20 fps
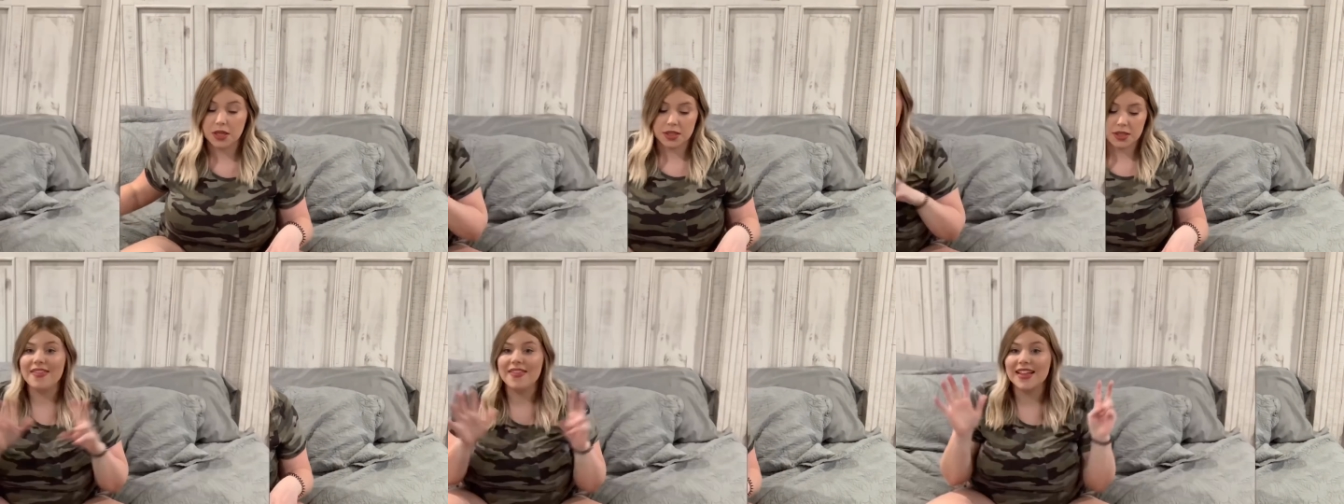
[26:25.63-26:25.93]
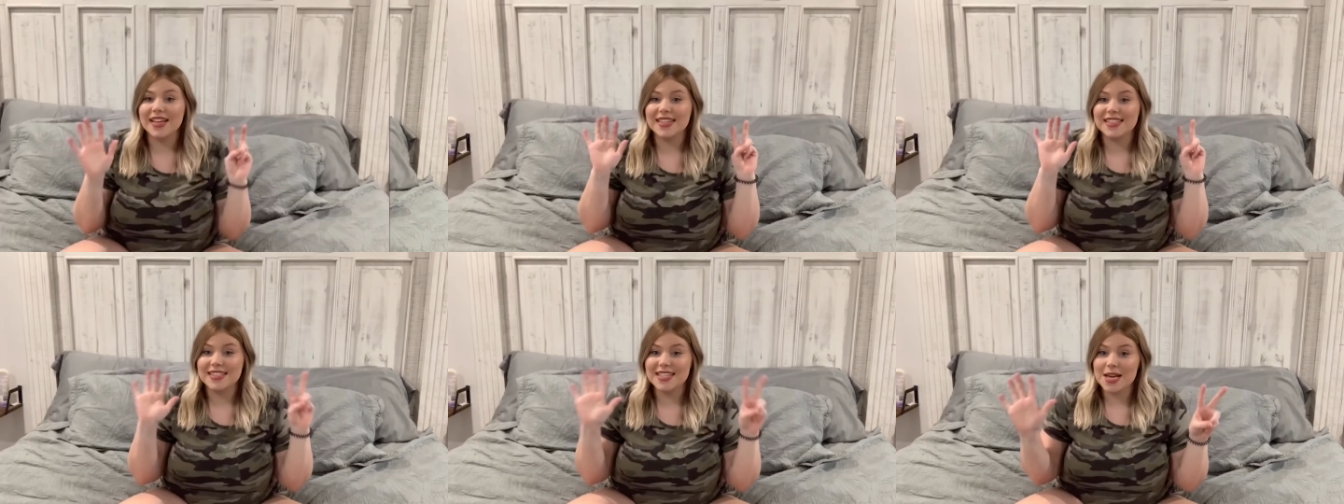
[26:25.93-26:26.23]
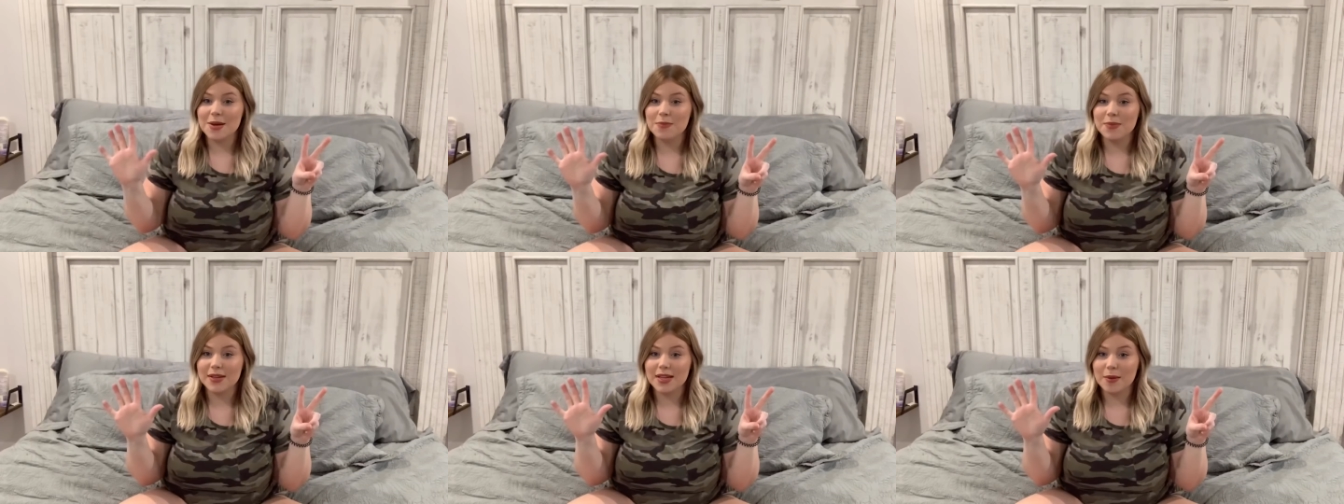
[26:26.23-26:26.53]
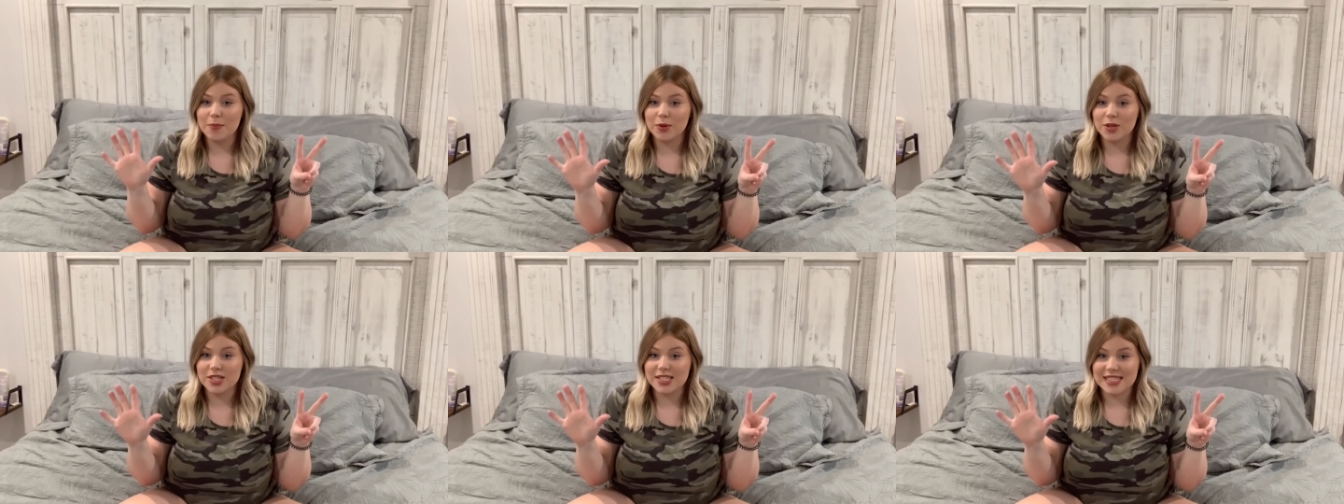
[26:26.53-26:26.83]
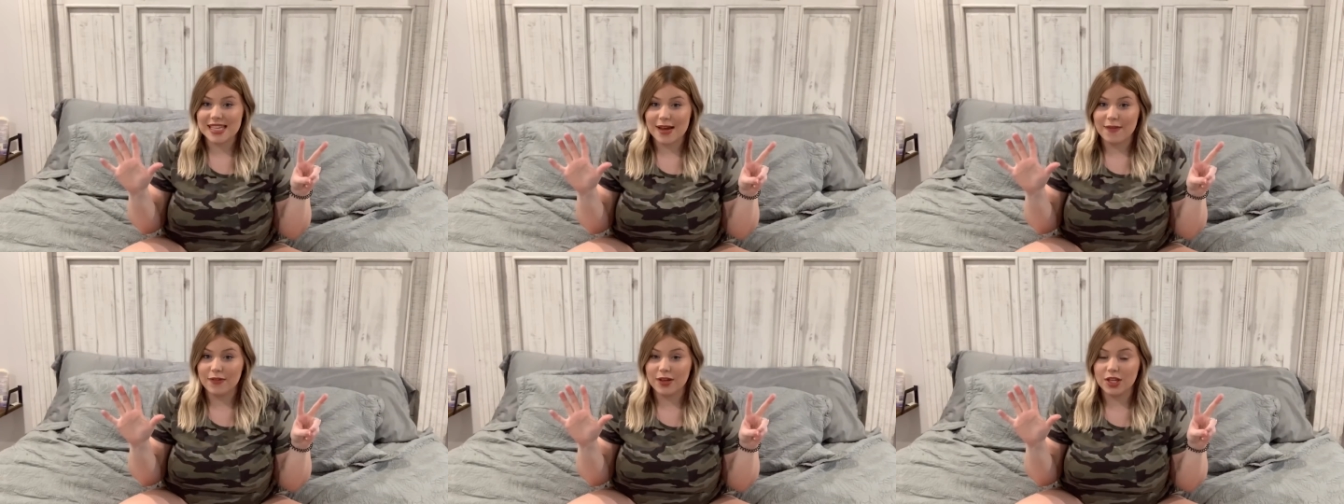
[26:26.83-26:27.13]
And then tip number
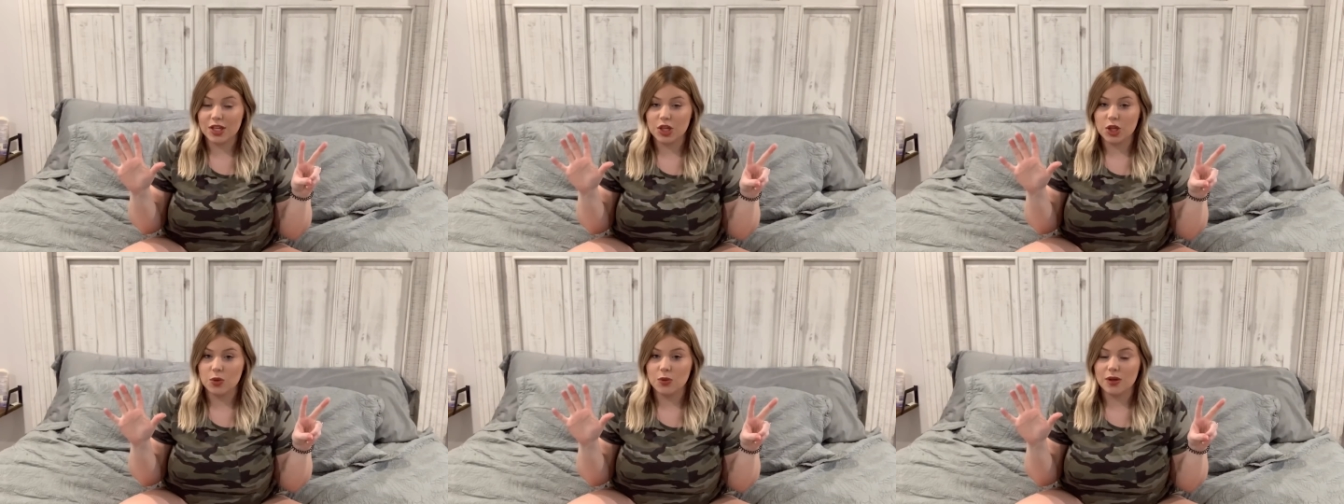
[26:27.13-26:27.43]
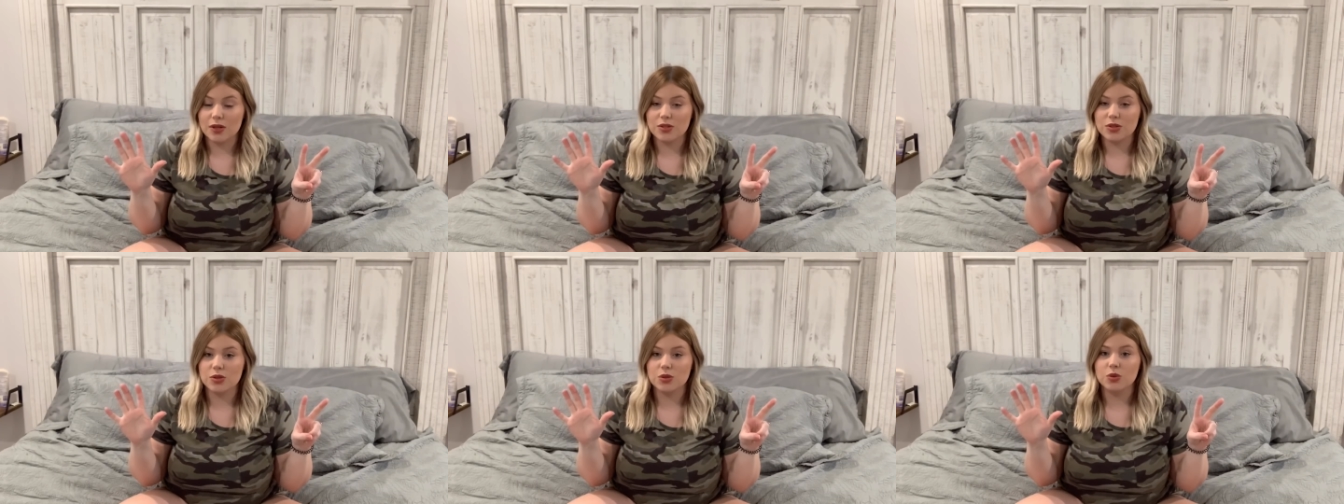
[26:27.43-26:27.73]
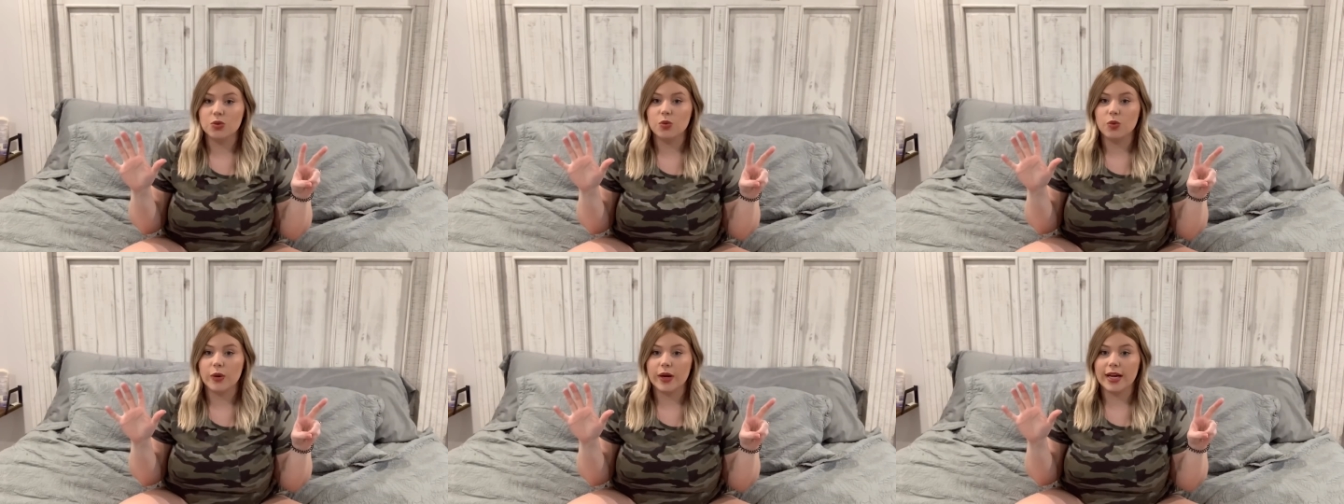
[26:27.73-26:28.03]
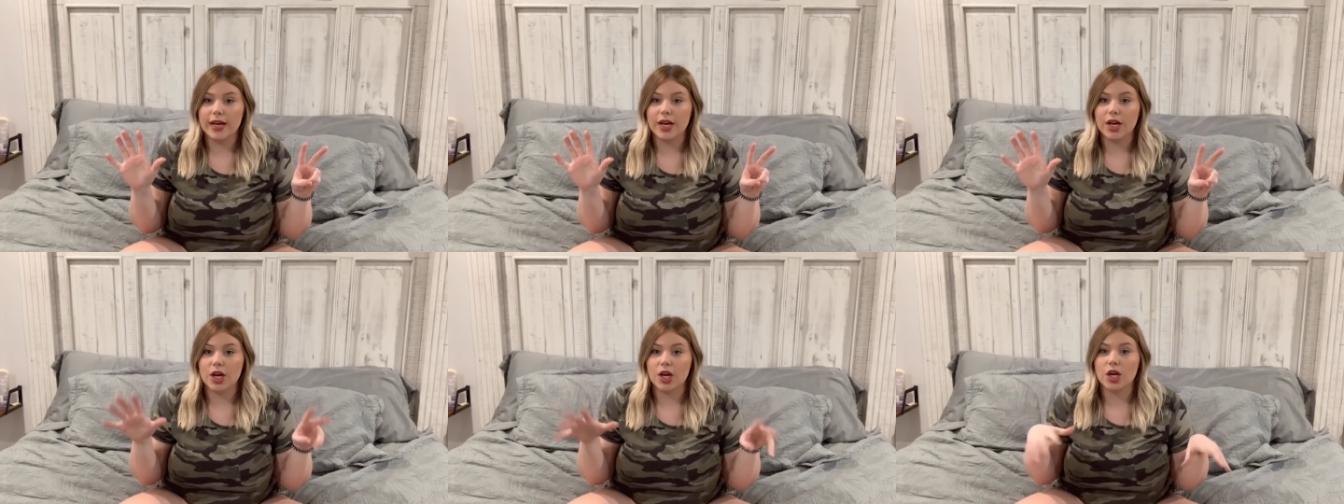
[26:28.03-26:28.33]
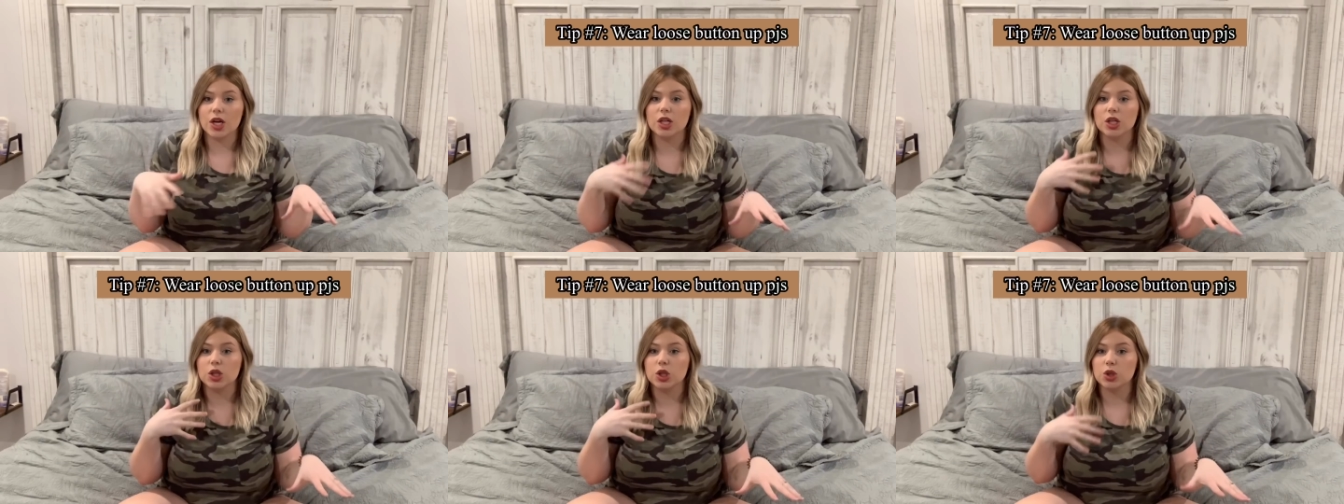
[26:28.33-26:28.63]
seven, you want to
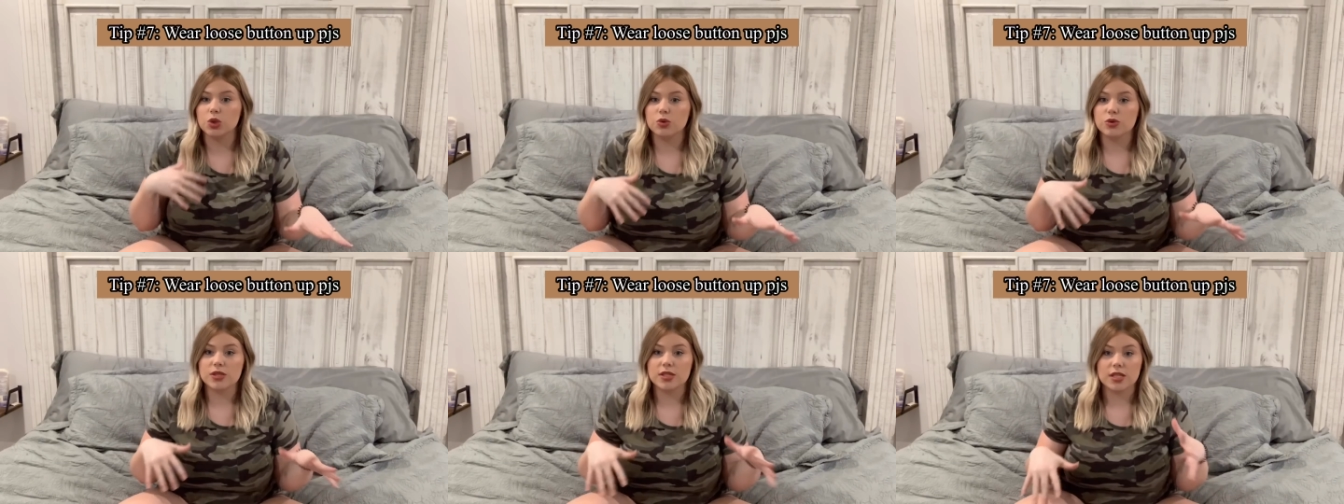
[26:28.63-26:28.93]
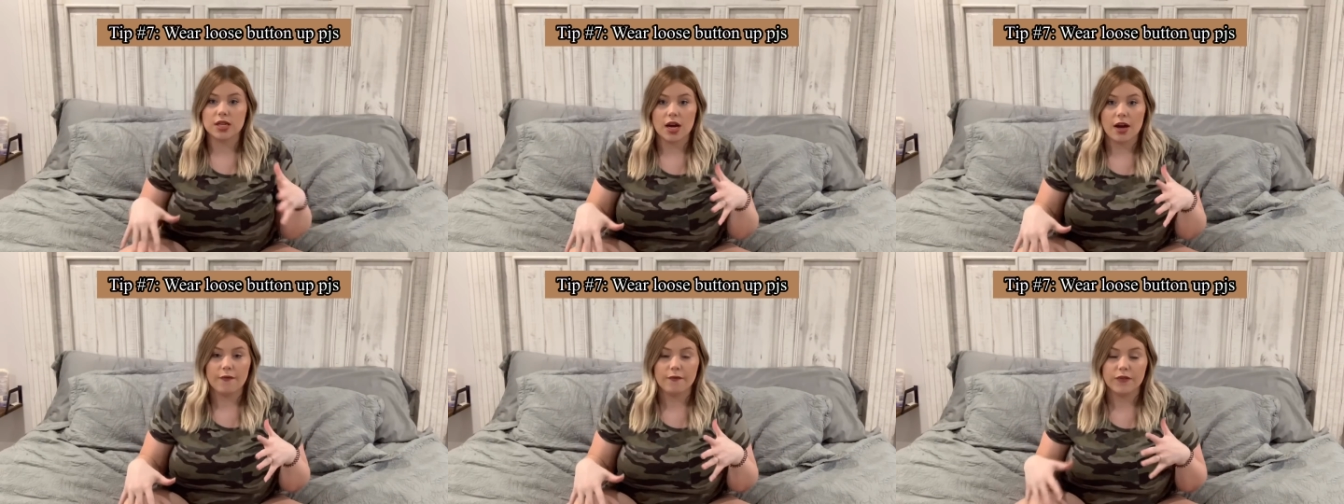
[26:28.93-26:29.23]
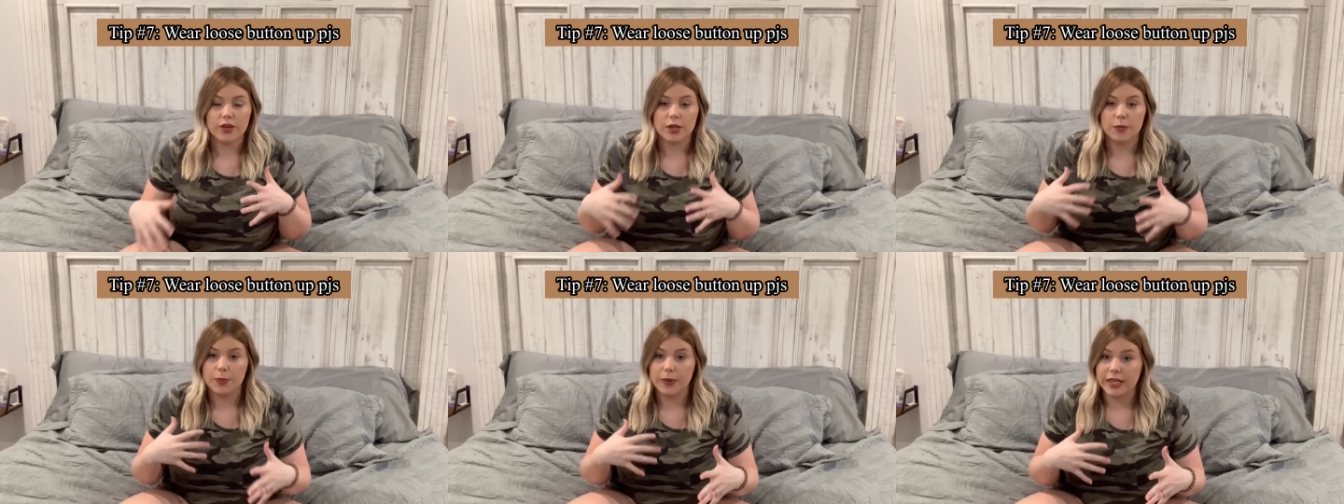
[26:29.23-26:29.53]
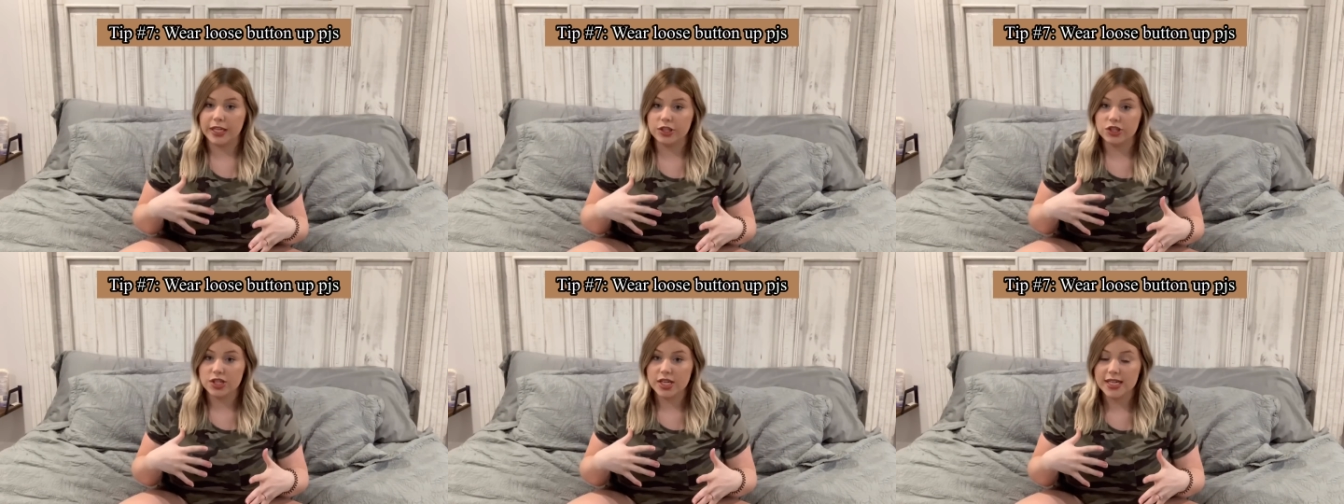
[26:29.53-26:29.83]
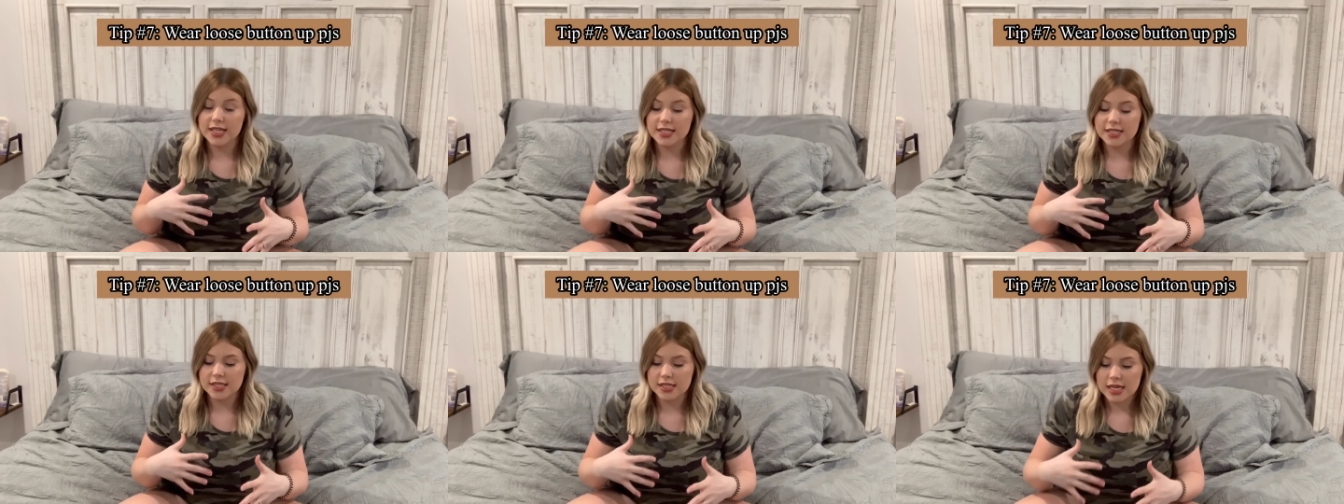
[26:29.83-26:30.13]
wear loose, comfy
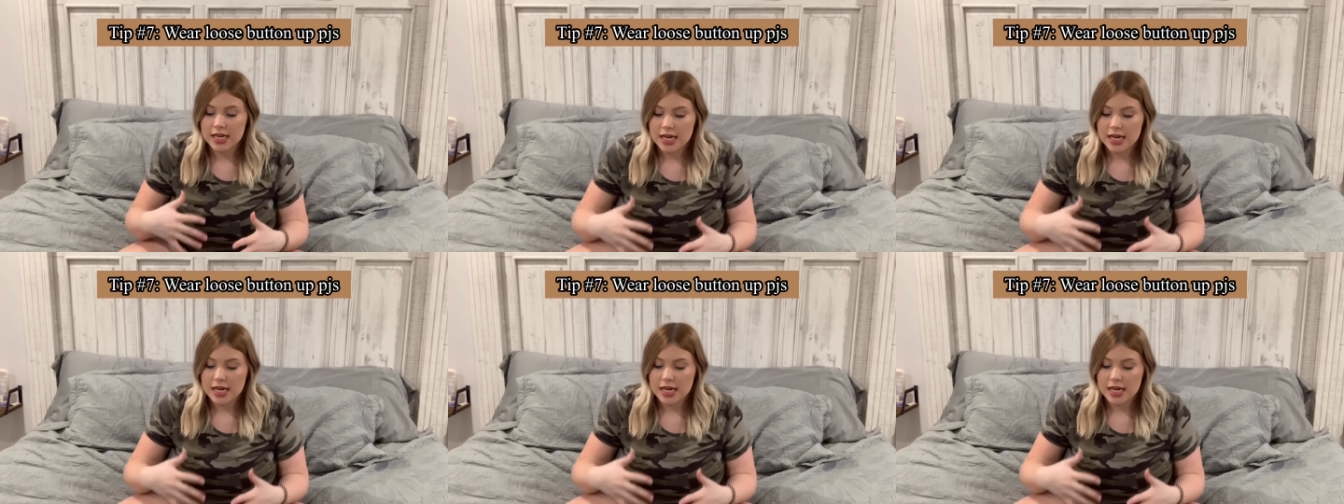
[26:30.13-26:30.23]
PJs.